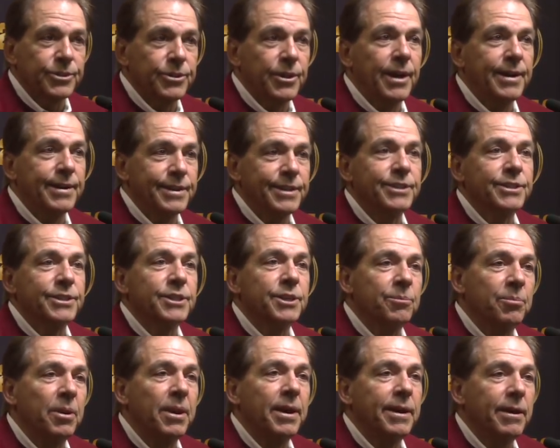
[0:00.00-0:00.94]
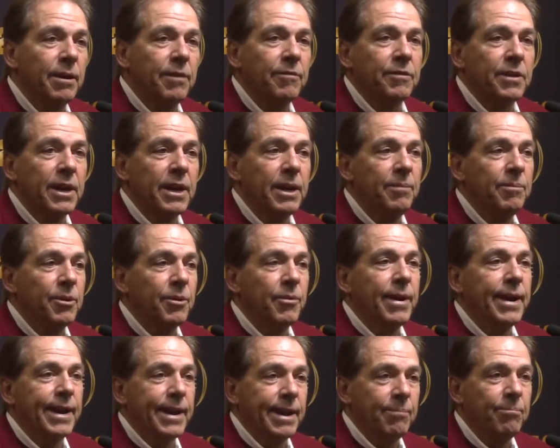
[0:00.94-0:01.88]
you're not just in a playoff game,
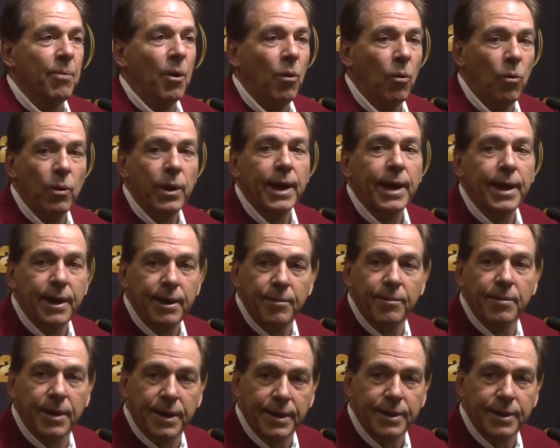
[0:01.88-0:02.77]
you're at a bowl game,